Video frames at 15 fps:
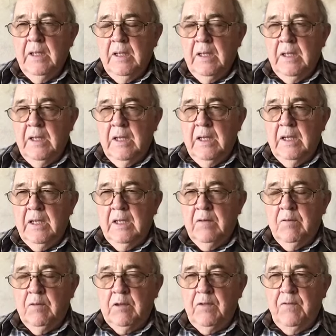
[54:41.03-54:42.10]
and it
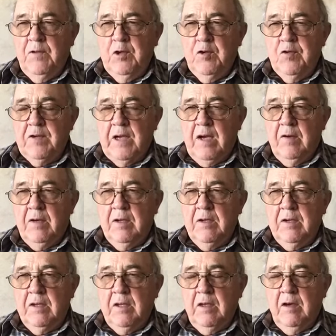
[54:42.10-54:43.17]
will diffuse out
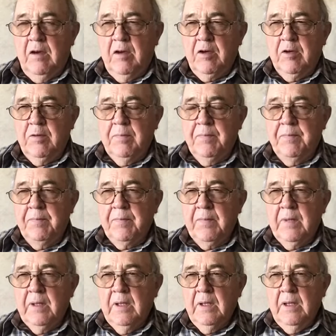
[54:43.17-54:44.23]
into the agar.
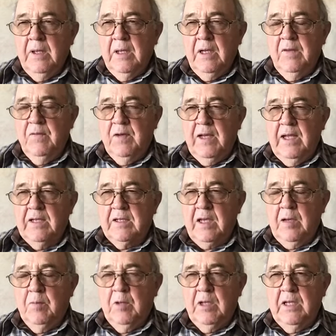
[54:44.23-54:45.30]
If it has
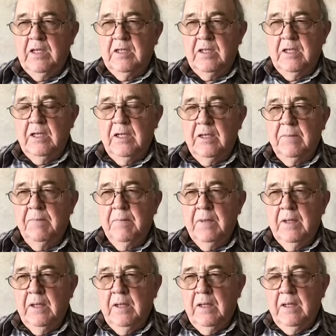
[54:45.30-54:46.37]
amylase in it,
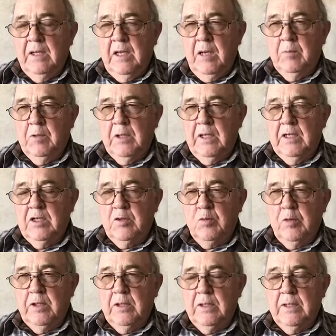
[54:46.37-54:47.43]
the amylase
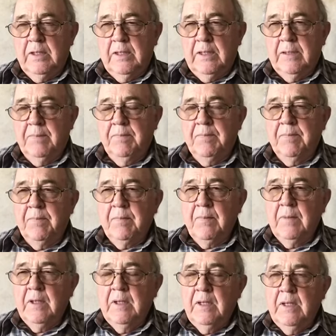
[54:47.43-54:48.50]
will
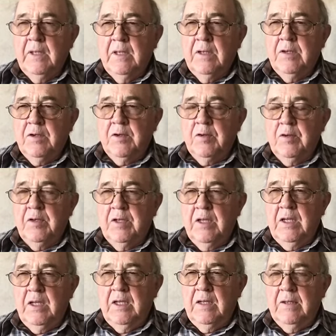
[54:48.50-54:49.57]
turn
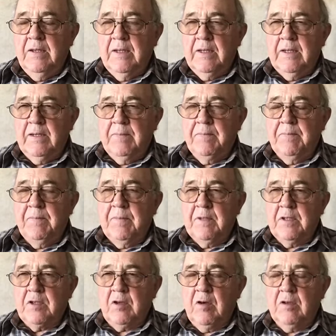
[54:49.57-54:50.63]
the
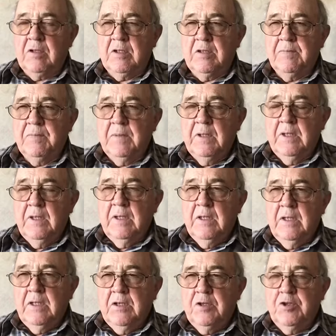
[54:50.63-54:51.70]
starch
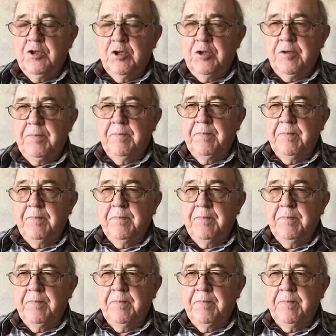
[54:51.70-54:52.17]
to sugar.